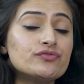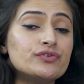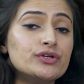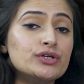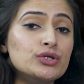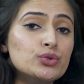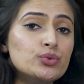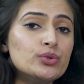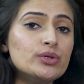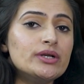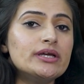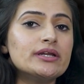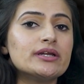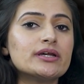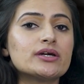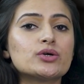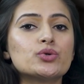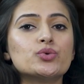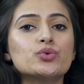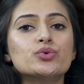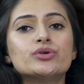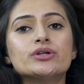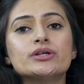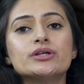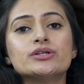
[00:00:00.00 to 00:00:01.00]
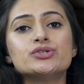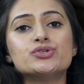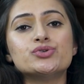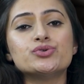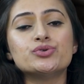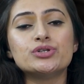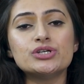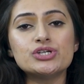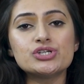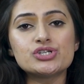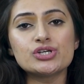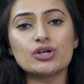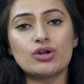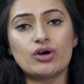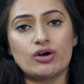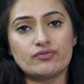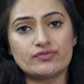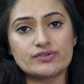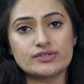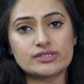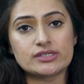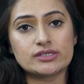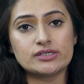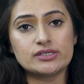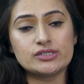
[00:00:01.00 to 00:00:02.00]
newly recruited judicial
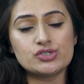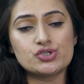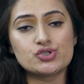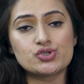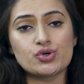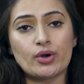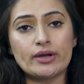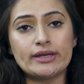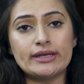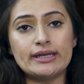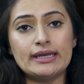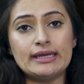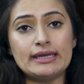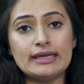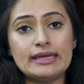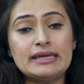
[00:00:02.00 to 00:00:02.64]
officers joining